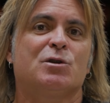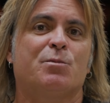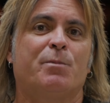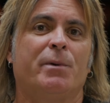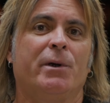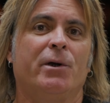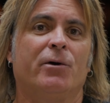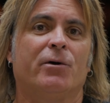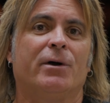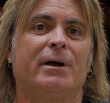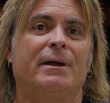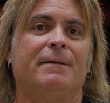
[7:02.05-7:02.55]

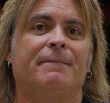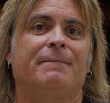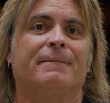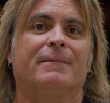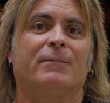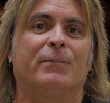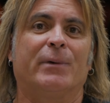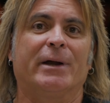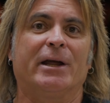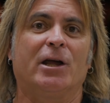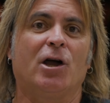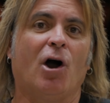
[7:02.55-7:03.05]
spirit
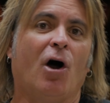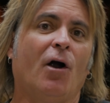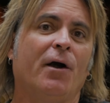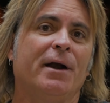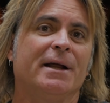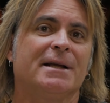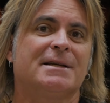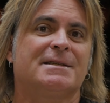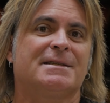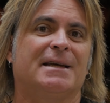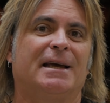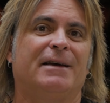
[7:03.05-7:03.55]

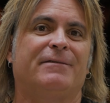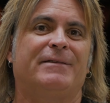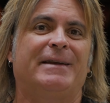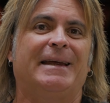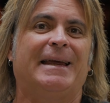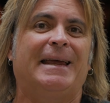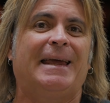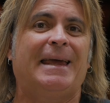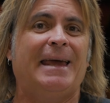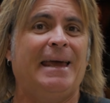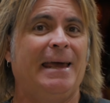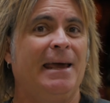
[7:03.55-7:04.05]
regarding
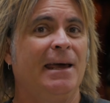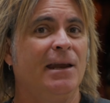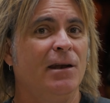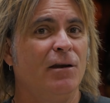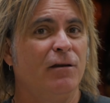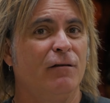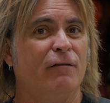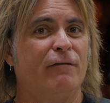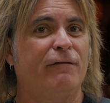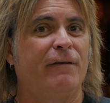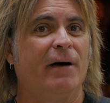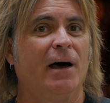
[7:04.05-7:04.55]
safety can
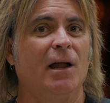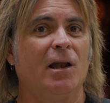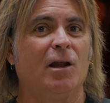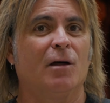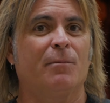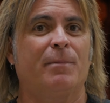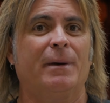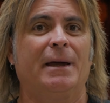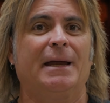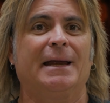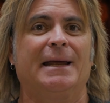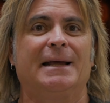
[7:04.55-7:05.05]

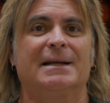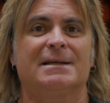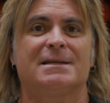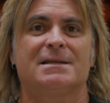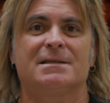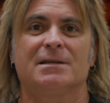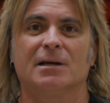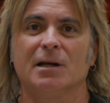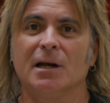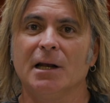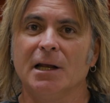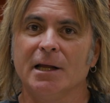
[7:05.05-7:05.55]
develop and get
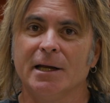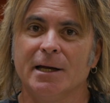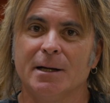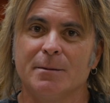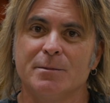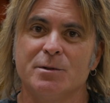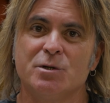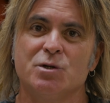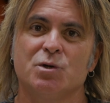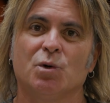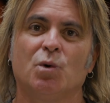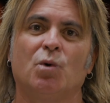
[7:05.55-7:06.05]
subtly
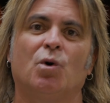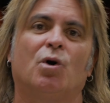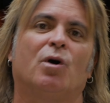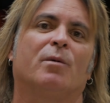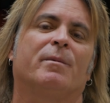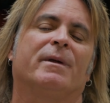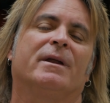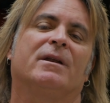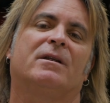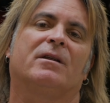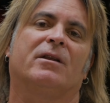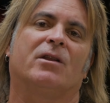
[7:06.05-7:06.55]

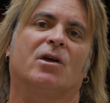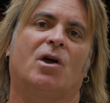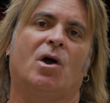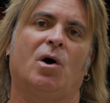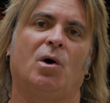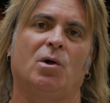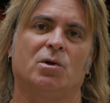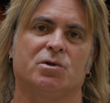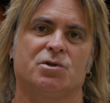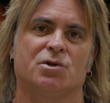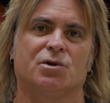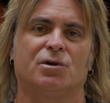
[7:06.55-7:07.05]
absorbed into the
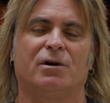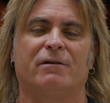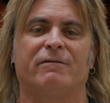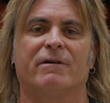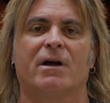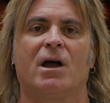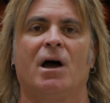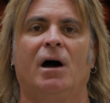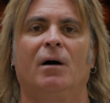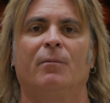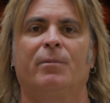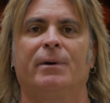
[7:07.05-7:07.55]
culture of a
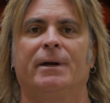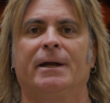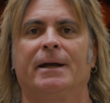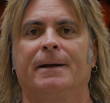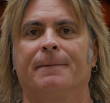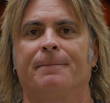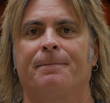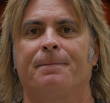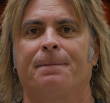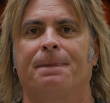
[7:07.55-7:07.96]
company.